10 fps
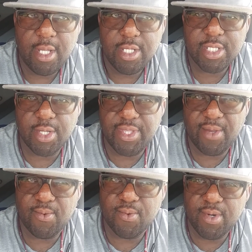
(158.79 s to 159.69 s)
So they
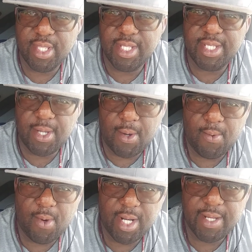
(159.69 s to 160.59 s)
really don't
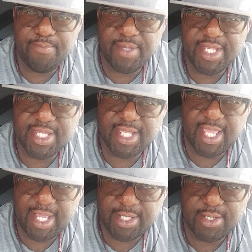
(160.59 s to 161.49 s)
want to be
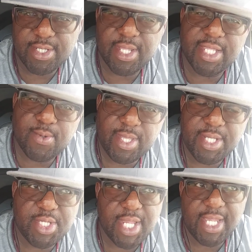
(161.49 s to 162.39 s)
slandered. So that's why they
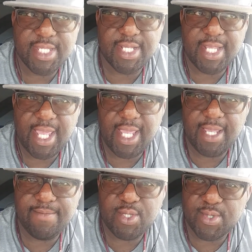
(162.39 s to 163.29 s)
changed the
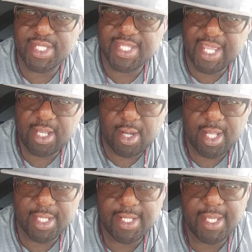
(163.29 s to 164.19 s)
name to a state
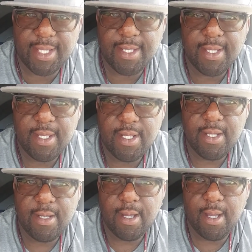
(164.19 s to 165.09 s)
holiday.
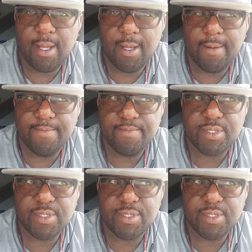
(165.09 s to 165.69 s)
So